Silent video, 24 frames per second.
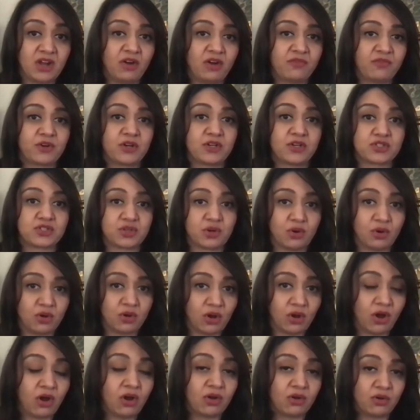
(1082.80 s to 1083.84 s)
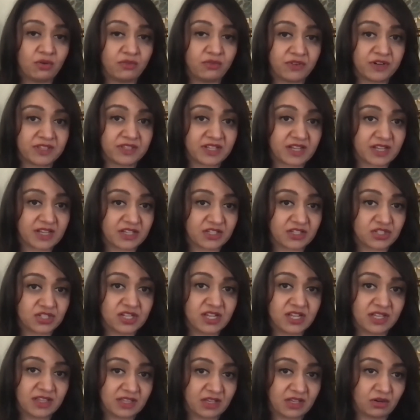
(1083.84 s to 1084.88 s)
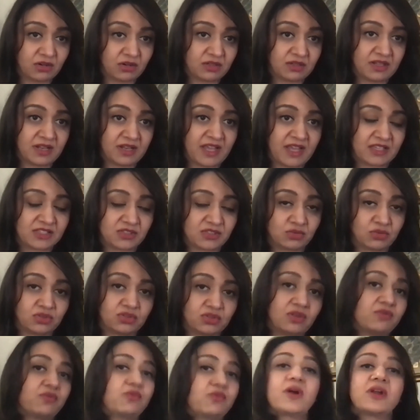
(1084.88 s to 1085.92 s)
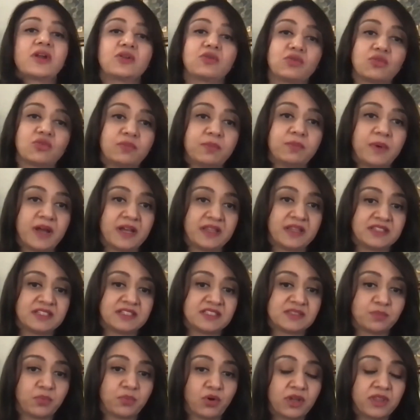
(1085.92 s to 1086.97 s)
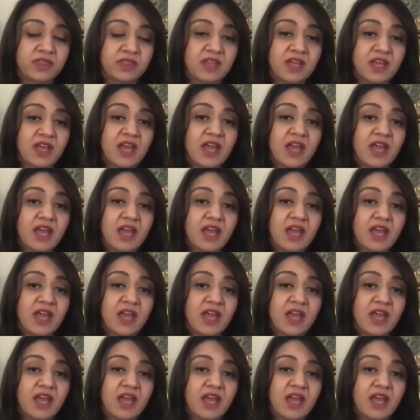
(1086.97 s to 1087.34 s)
control all over the country, and they are like sort of one group at this point.